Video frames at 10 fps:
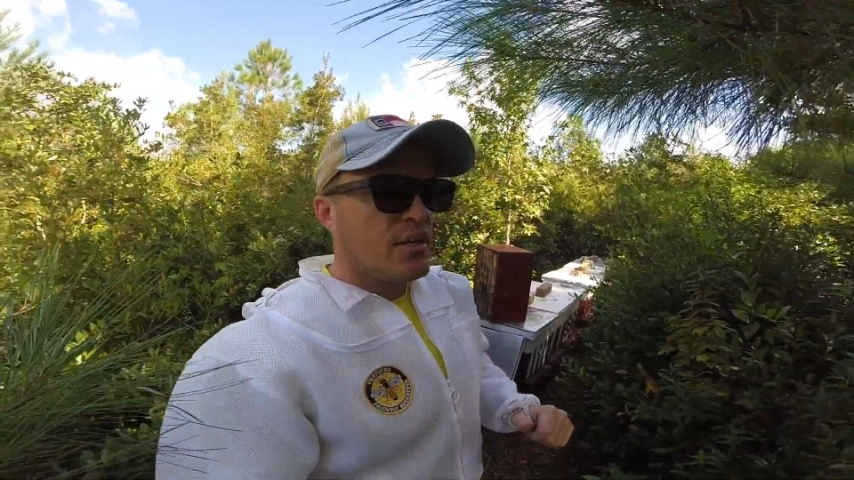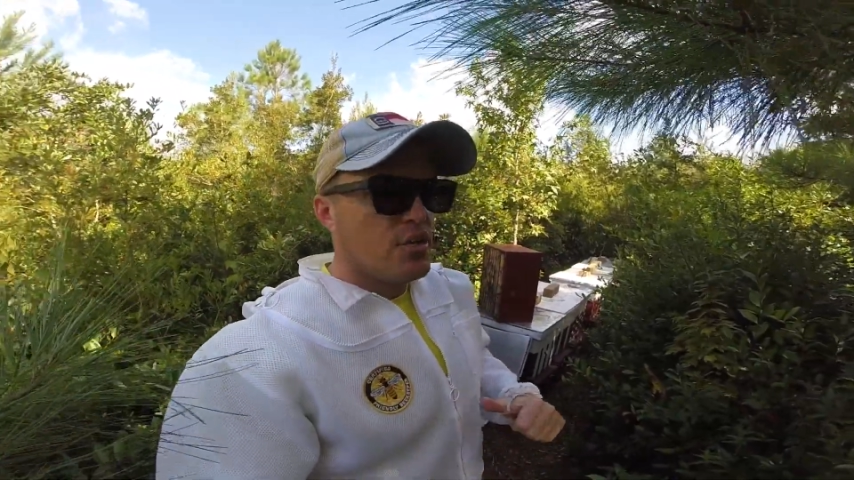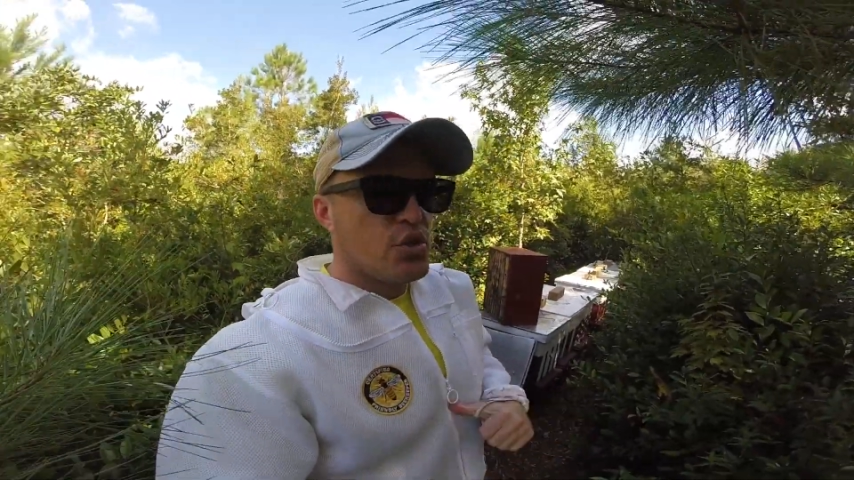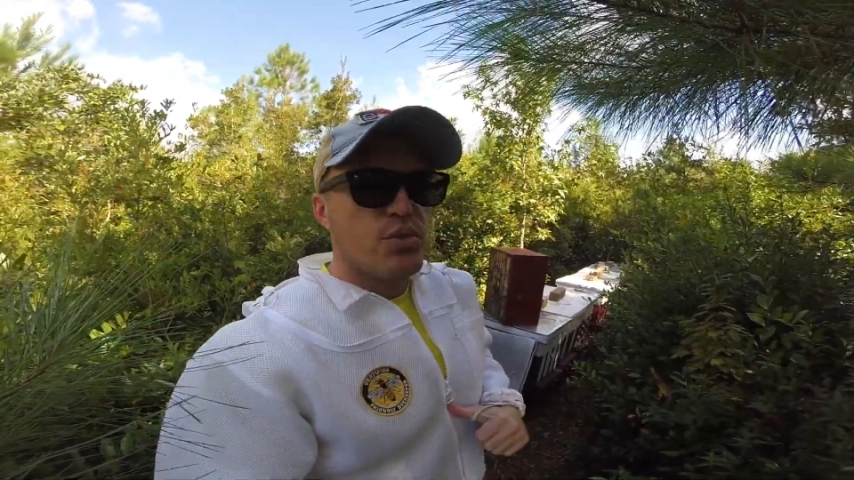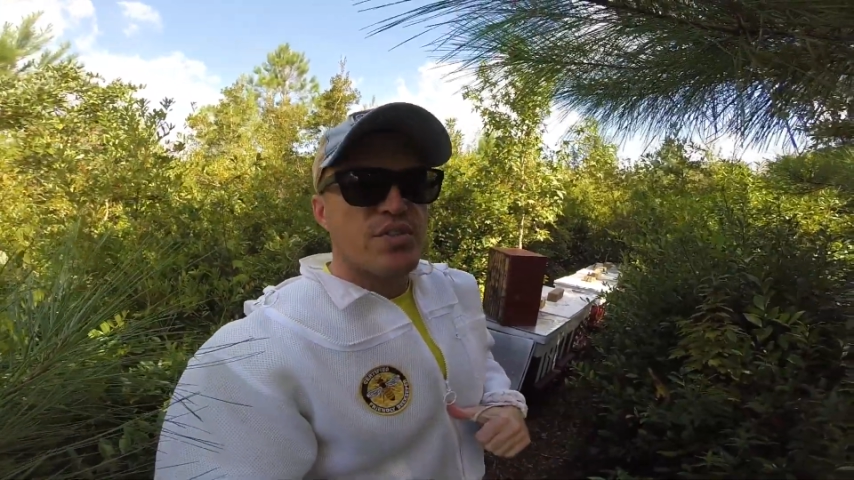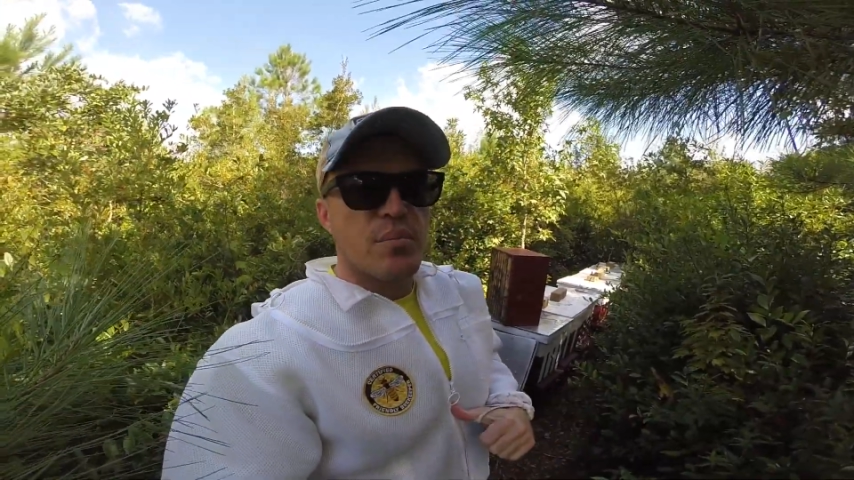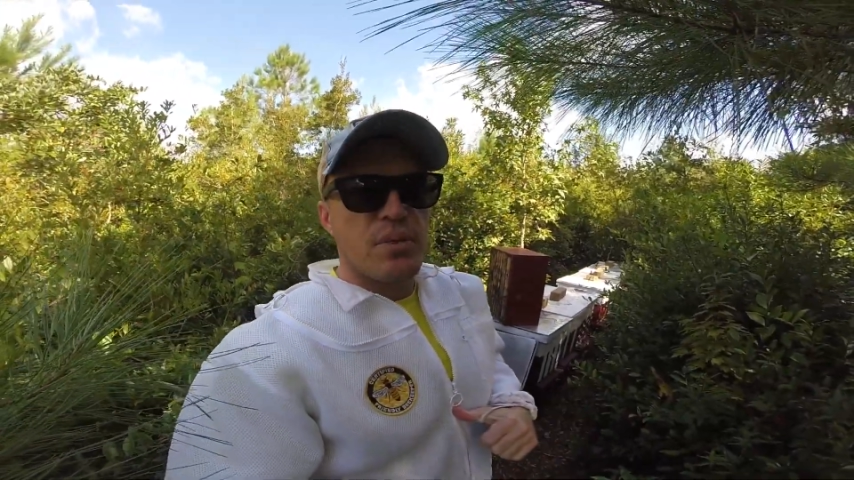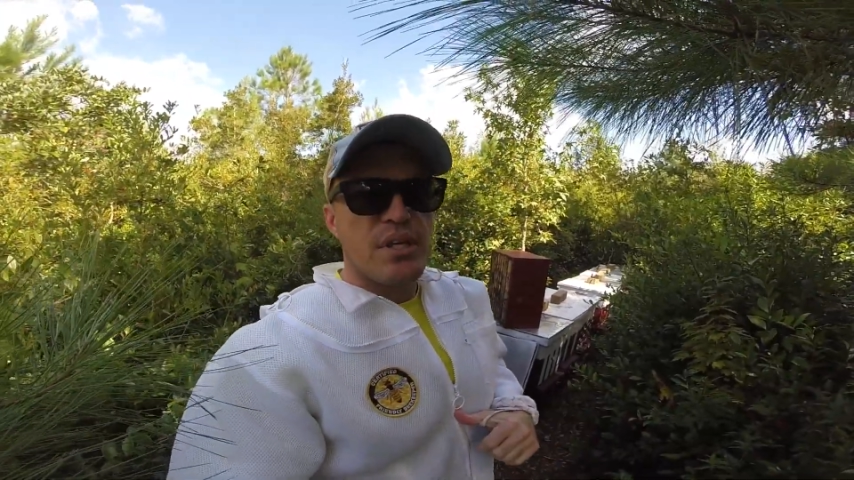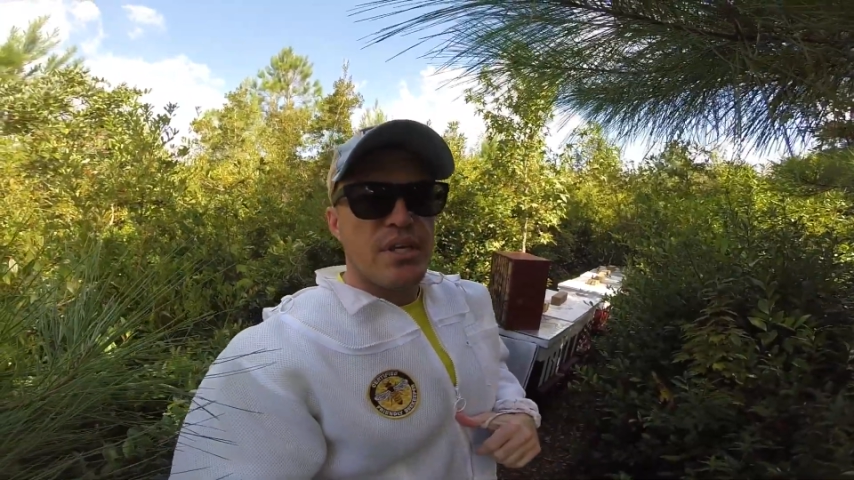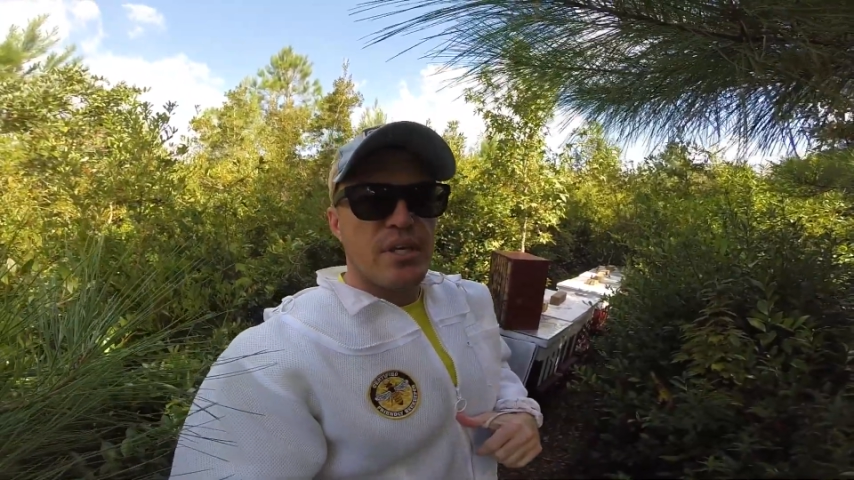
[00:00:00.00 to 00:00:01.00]
you as the
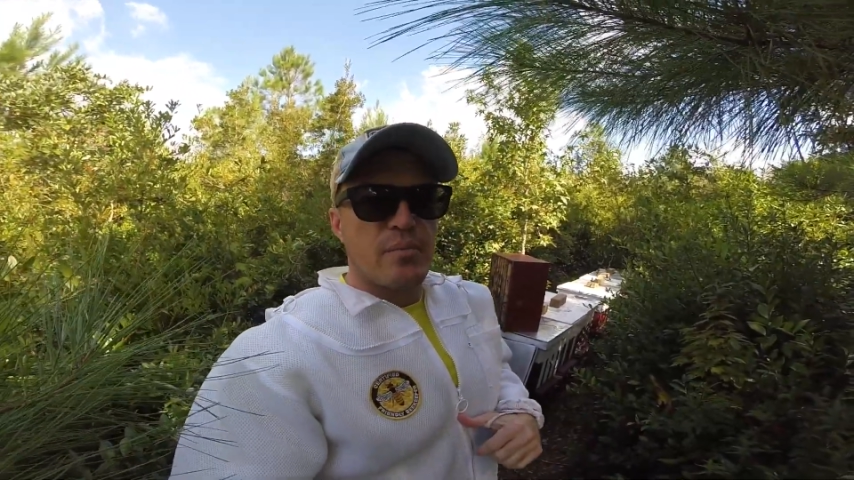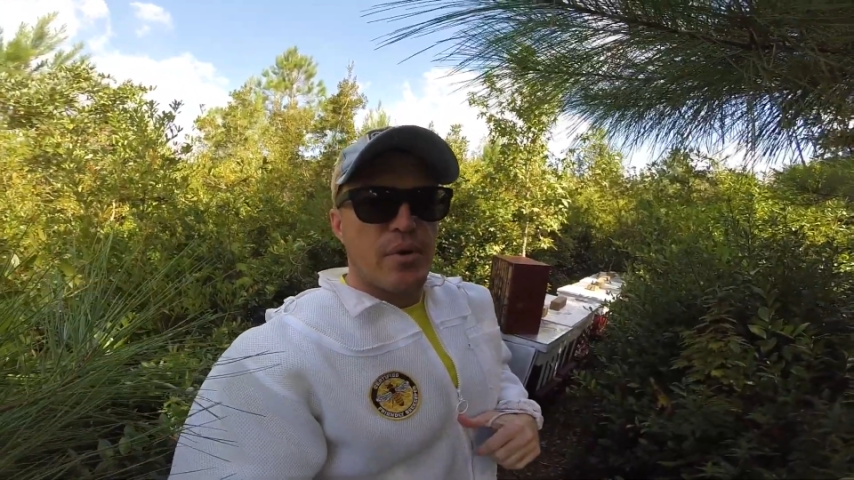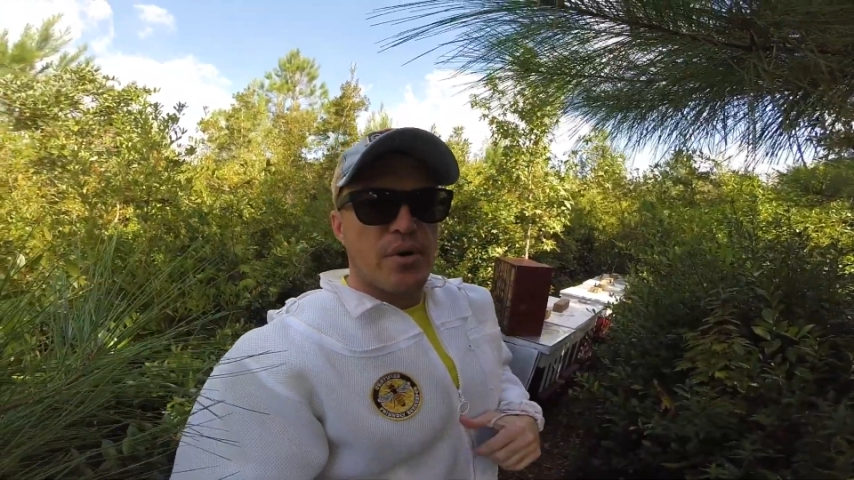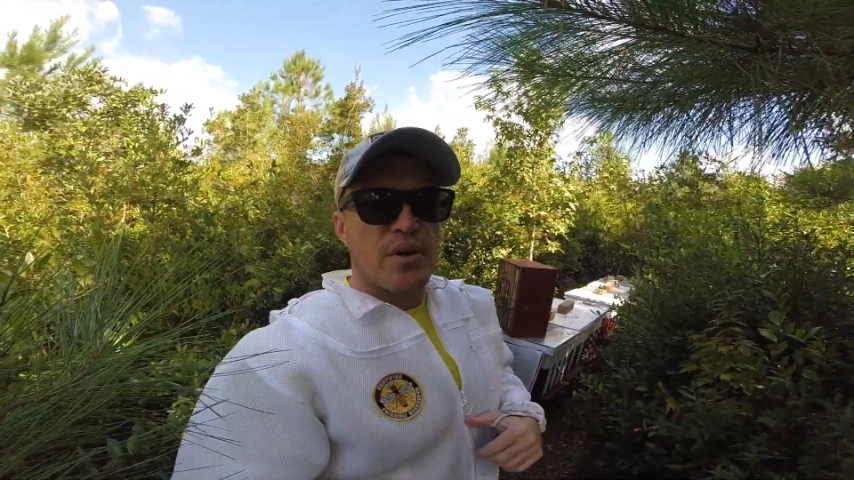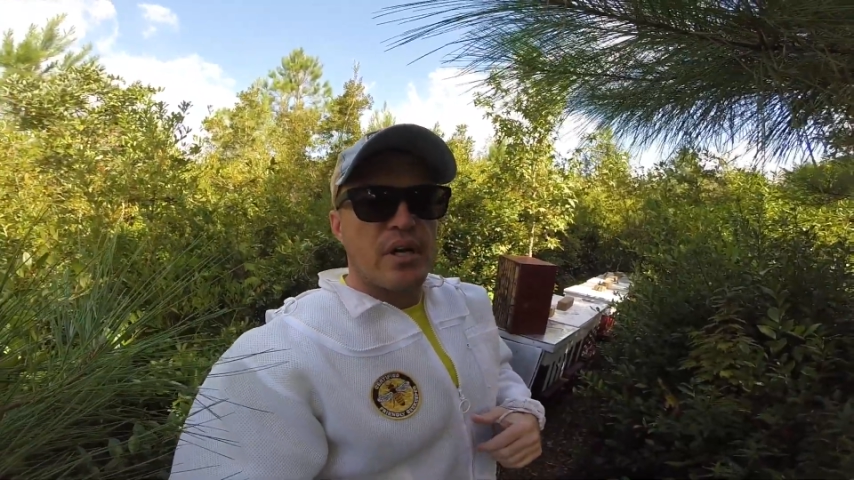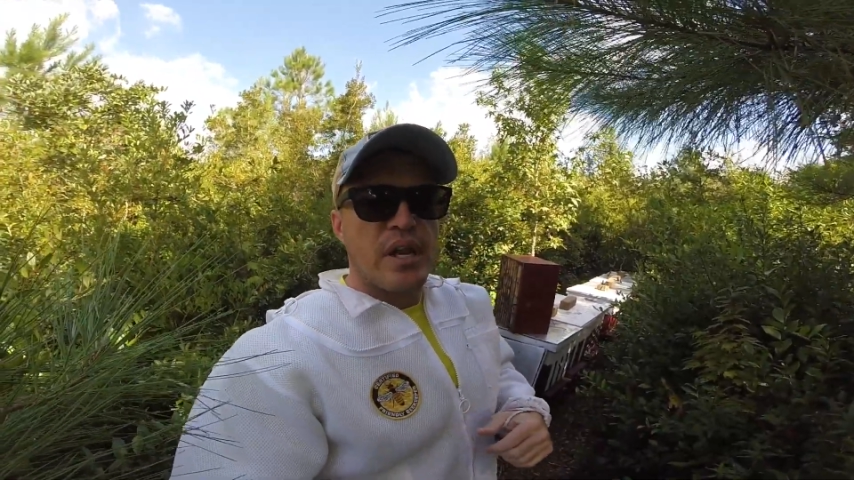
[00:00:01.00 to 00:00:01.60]
beekeeper,